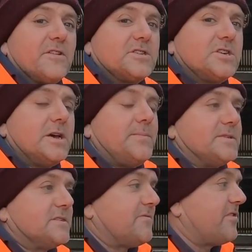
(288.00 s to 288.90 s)
cheaper
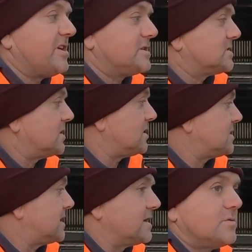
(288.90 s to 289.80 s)
to feed sort of
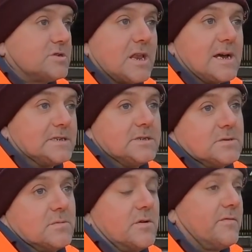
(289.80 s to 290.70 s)
thing, utilising
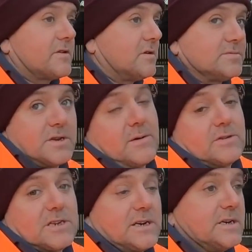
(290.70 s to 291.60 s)
some cover crops on our
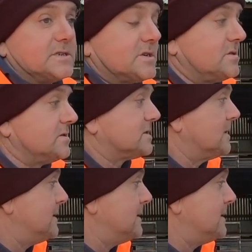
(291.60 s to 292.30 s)
sandier soils.